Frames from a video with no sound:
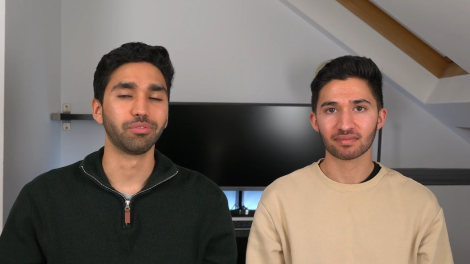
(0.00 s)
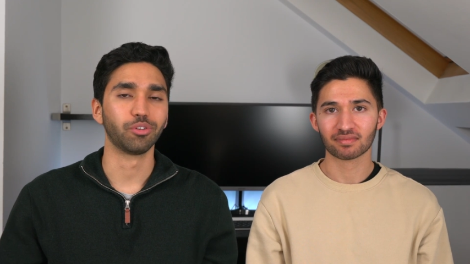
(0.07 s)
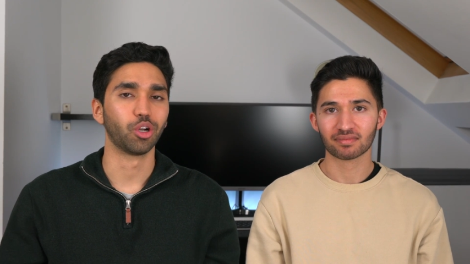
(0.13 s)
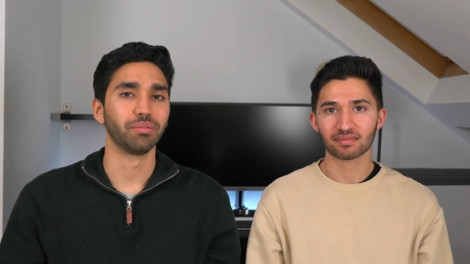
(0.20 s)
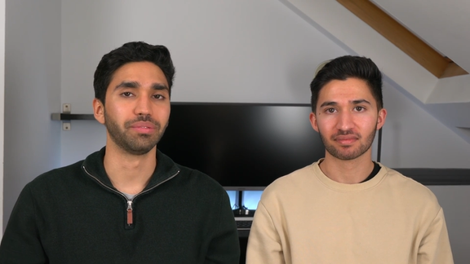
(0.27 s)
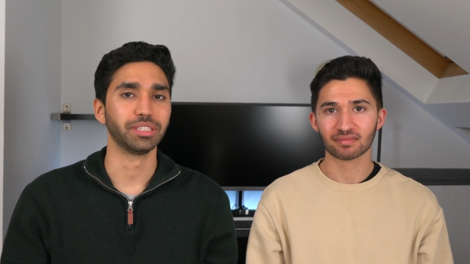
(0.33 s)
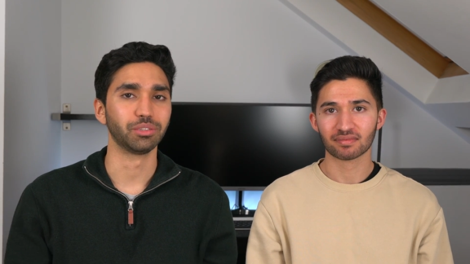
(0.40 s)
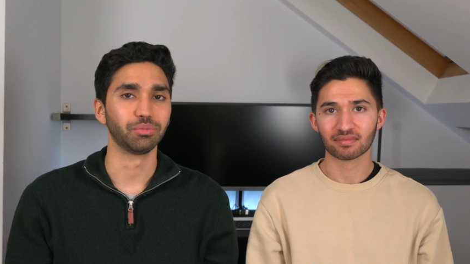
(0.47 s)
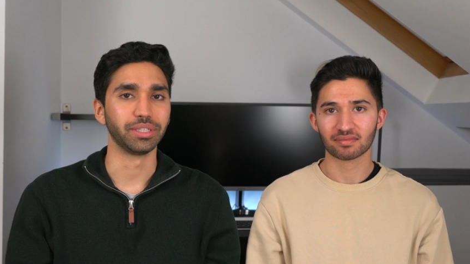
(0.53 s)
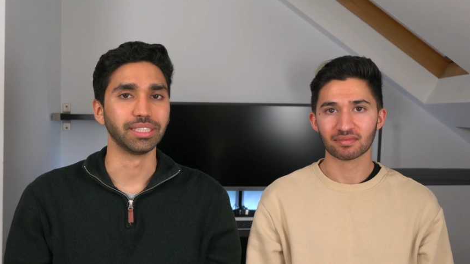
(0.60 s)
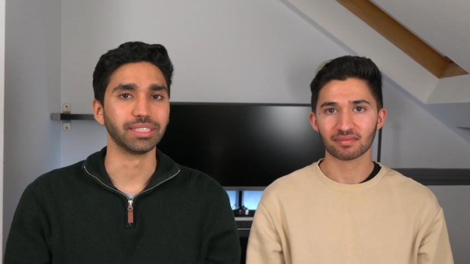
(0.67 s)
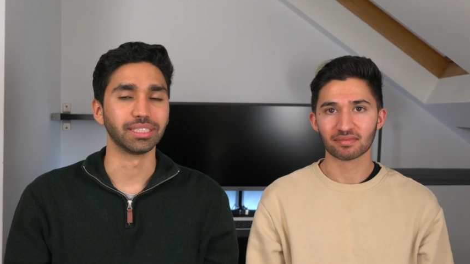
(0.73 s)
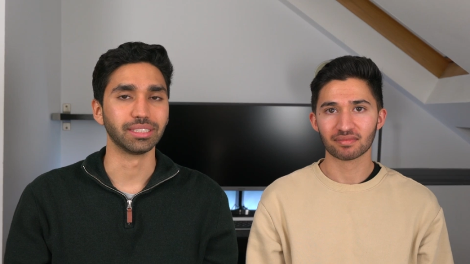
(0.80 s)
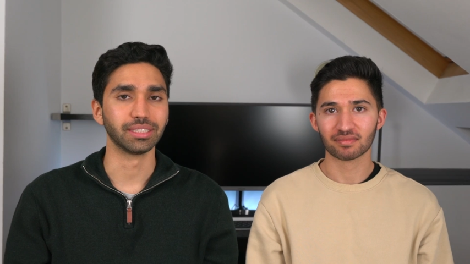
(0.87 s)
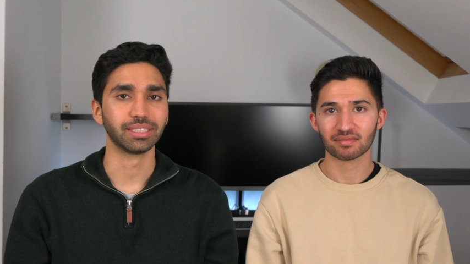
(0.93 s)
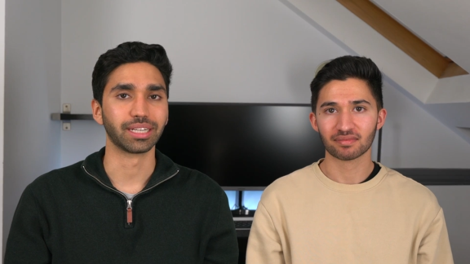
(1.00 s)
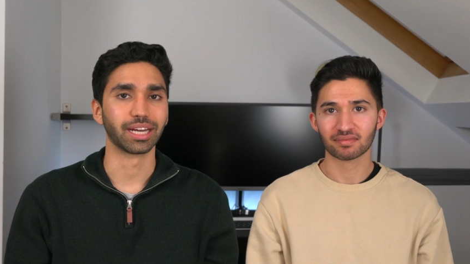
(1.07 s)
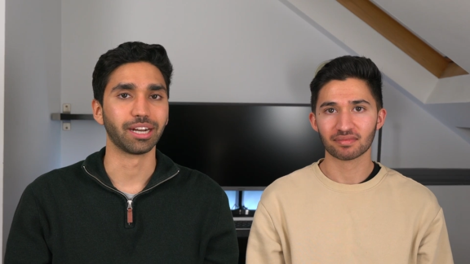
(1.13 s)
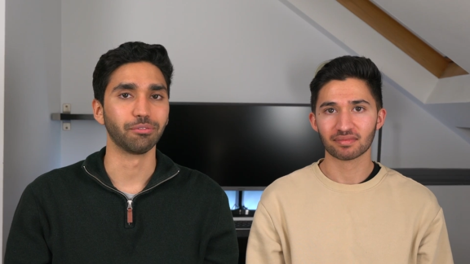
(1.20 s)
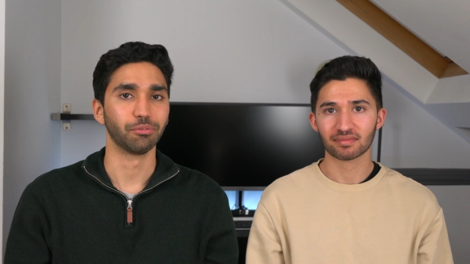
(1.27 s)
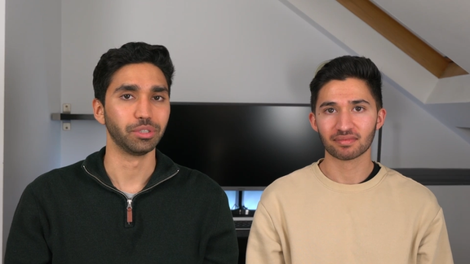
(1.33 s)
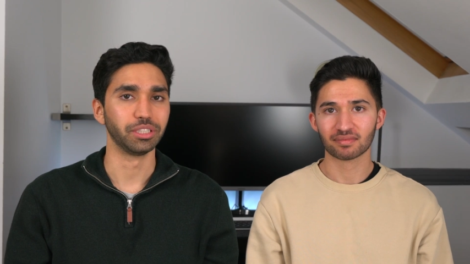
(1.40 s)
Speaker 1: for obvious reasons to
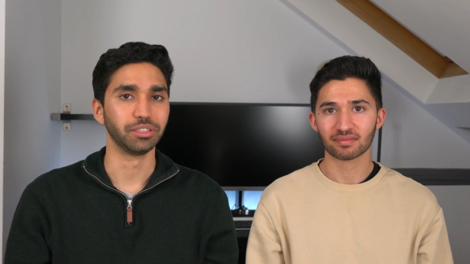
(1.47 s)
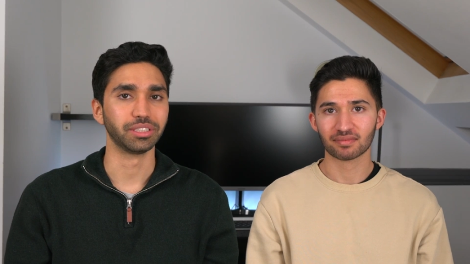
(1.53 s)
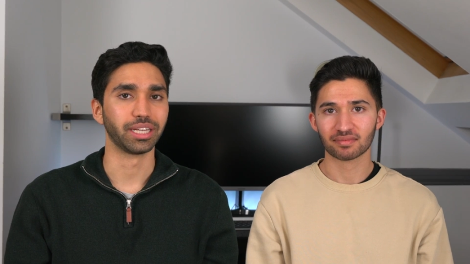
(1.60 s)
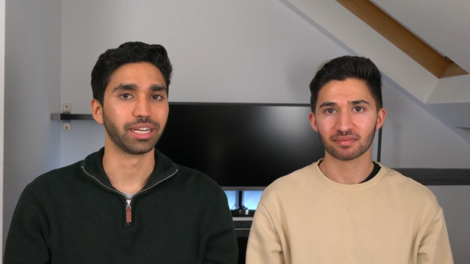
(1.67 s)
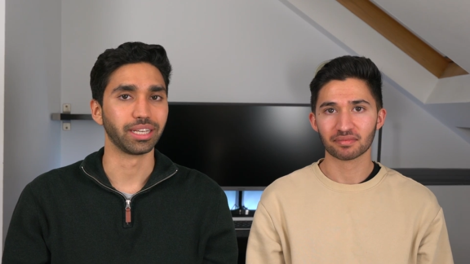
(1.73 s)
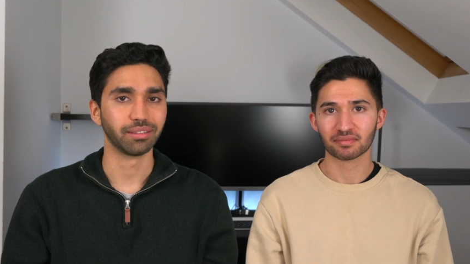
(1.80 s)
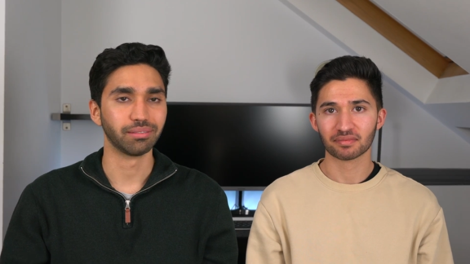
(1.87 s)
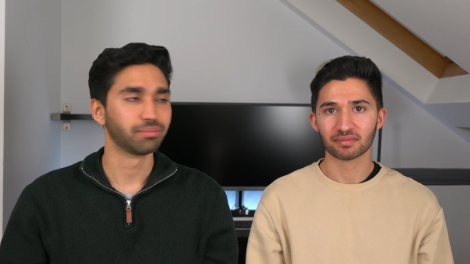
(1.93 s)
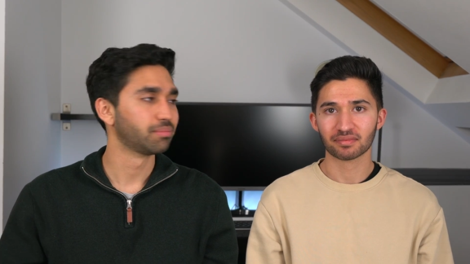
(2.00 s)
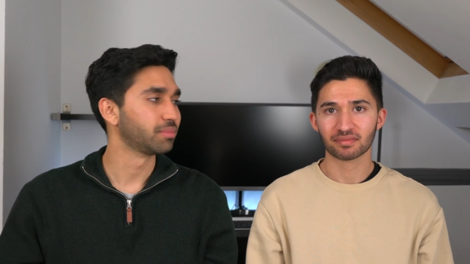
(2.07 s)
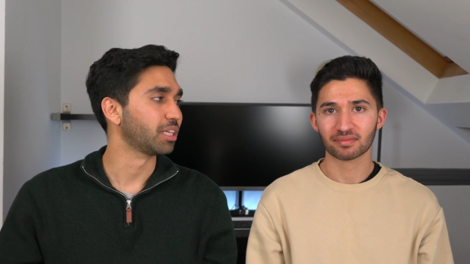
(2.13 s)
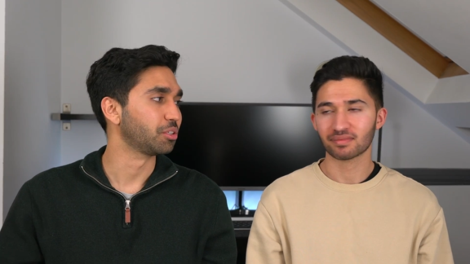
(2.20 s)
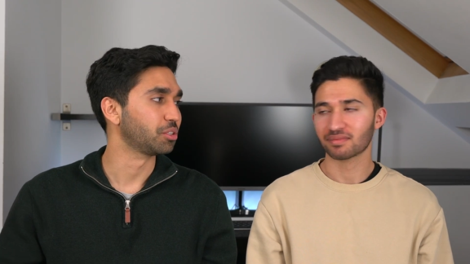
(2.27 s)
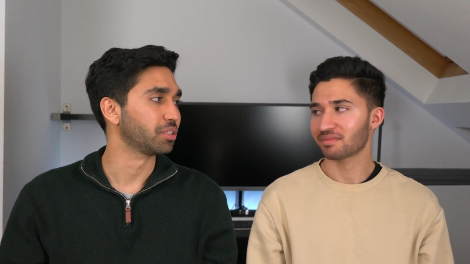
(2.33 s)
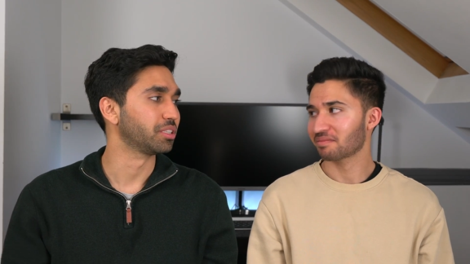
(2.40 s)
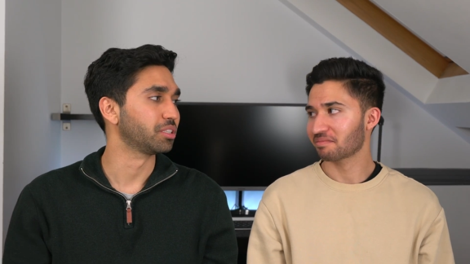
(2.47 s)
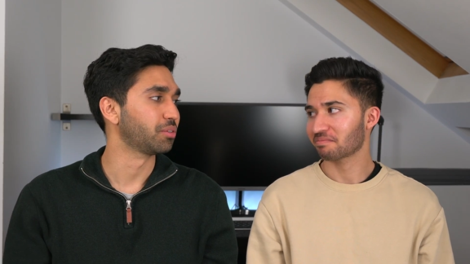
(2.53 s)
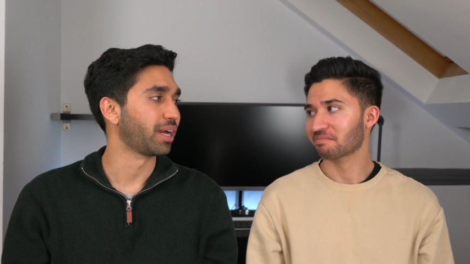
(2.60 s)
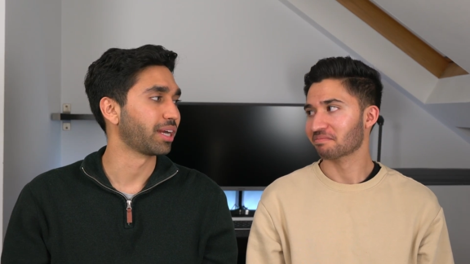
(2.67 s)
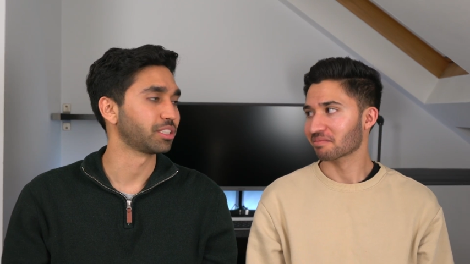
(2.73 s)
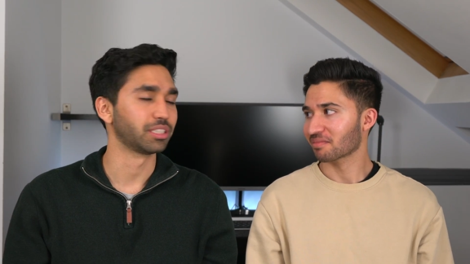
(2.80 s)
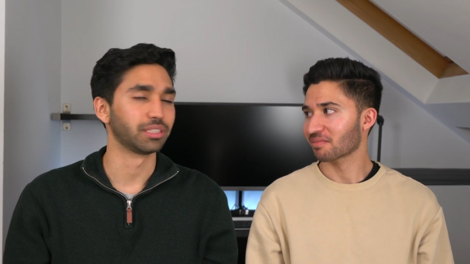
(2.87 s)
kind of reduce any social
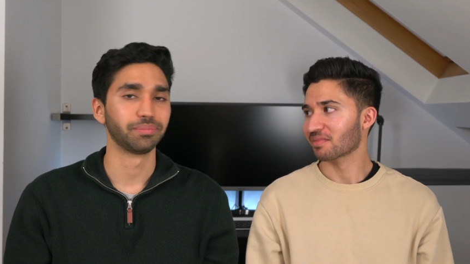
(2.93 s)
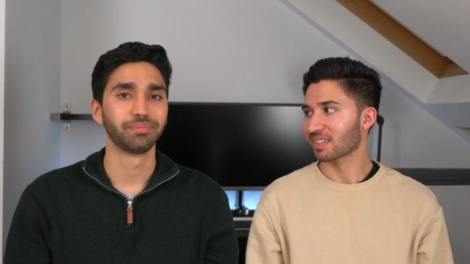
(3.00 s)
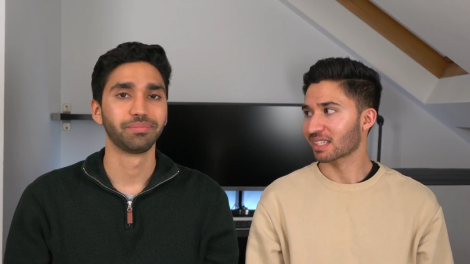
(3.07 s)
interaction.